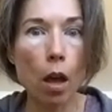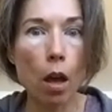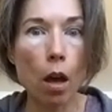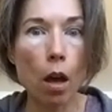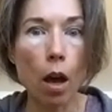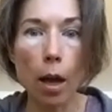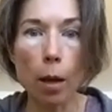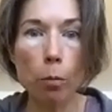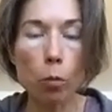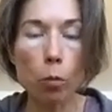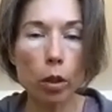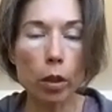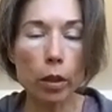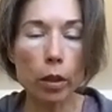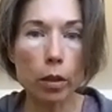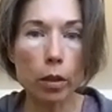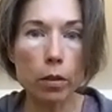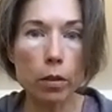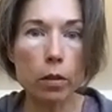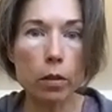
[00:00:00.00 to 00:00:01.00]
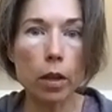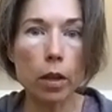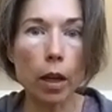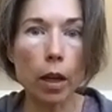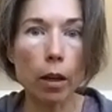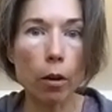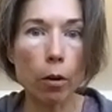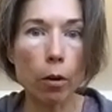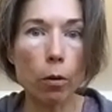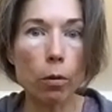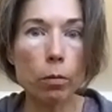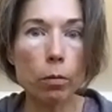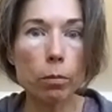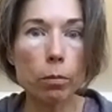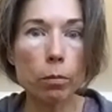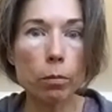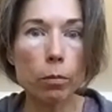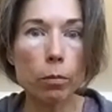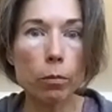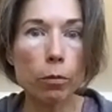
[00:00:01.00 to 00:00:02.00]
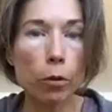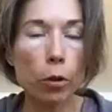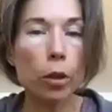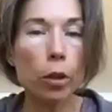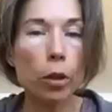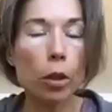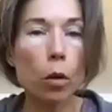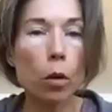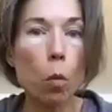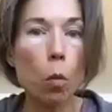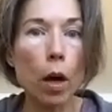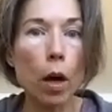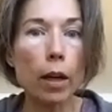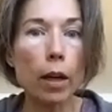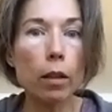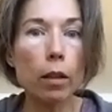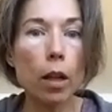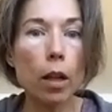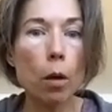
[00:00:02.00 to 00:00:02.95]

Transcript: I'm willing to stay home for a little while,